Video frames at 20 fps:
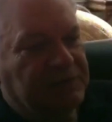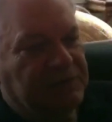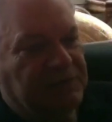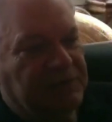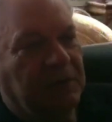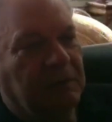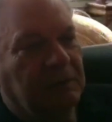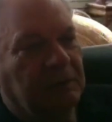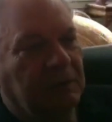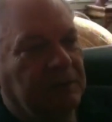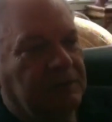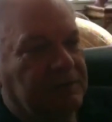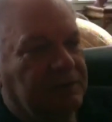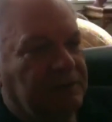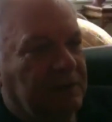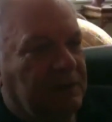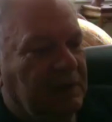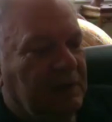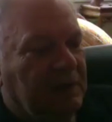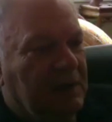the
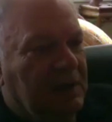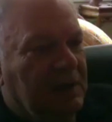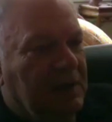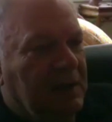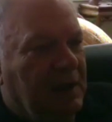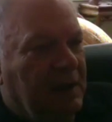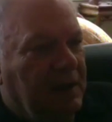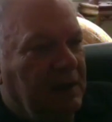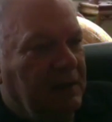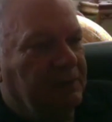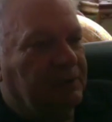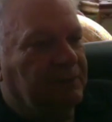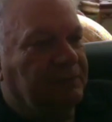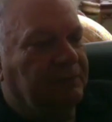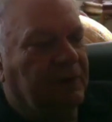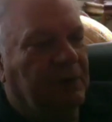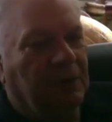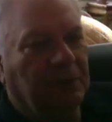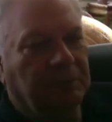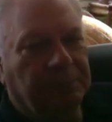sequence is
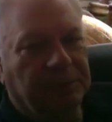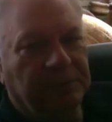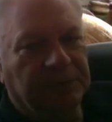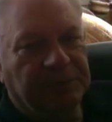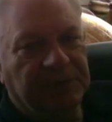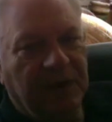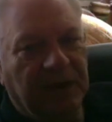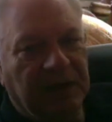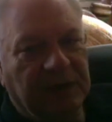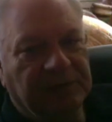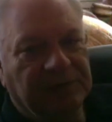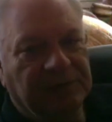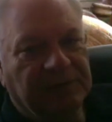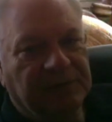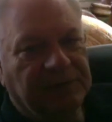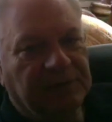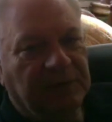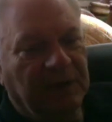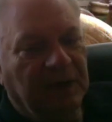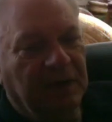very
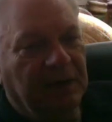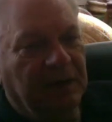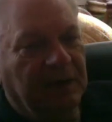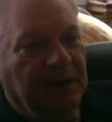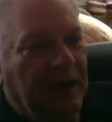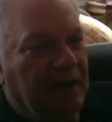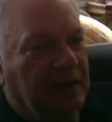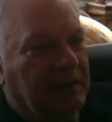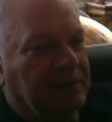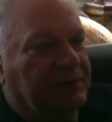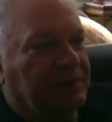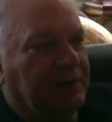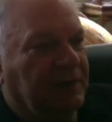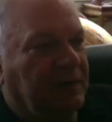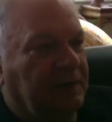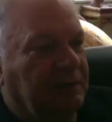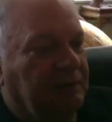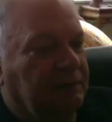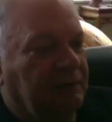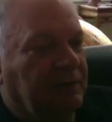precise and it has
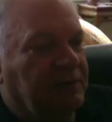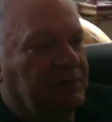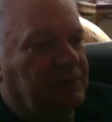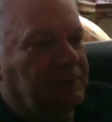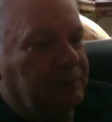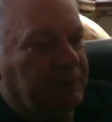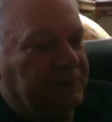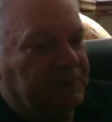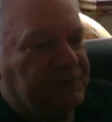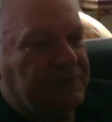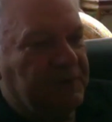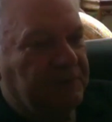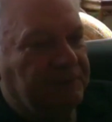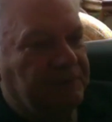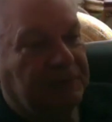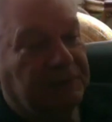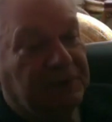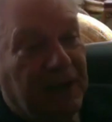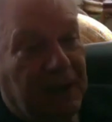a specific